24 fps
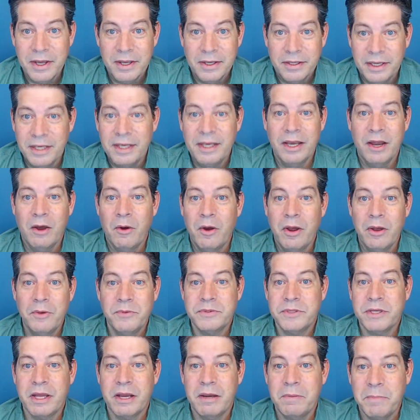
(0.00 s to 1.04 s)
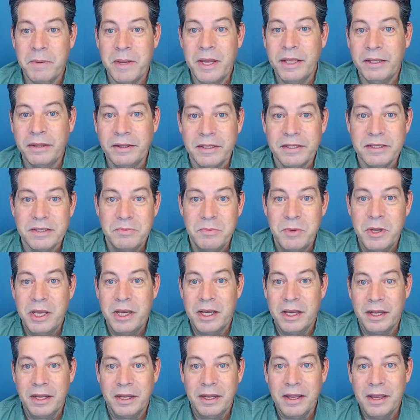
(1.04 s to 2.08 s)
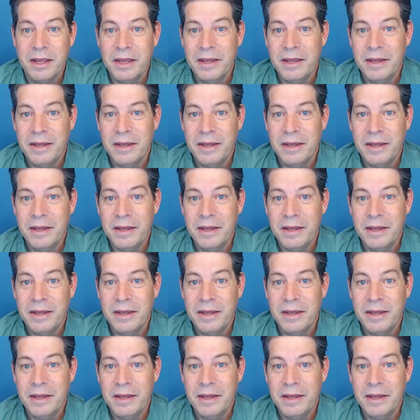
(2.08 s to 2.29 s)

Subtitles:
Didn't know he was going to be at this meeting.